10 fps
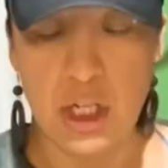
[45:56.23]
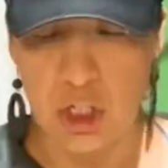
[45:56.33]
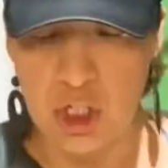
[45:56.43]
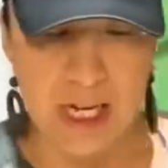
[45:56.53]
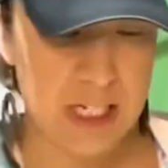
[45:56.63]

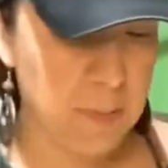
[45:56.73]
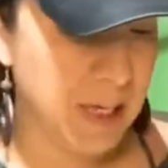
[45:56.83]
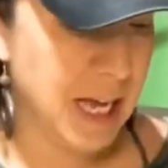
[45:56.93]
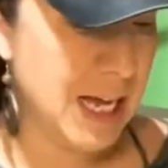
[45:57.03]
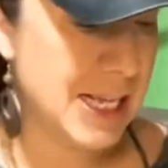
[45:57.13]
just
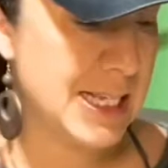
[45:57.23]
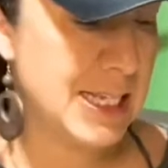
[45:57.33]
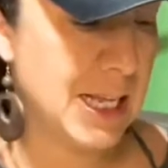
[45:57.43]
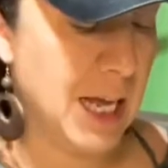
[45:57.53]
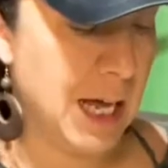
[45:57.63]

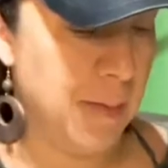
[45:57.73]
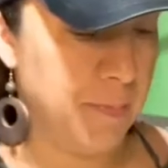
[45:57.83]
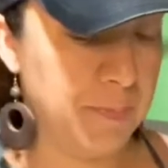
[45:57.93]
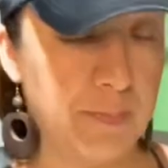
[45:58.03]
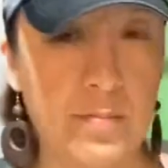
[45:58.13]
because
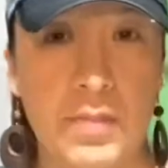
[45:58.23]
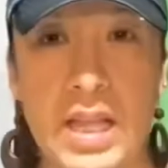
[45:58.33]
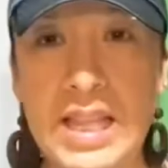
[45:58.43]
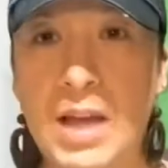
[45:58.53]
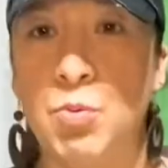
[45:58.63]

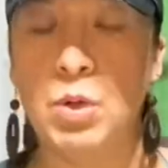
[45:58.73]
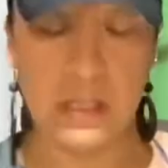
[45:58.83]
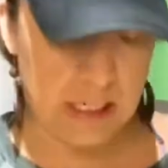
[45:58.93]
they really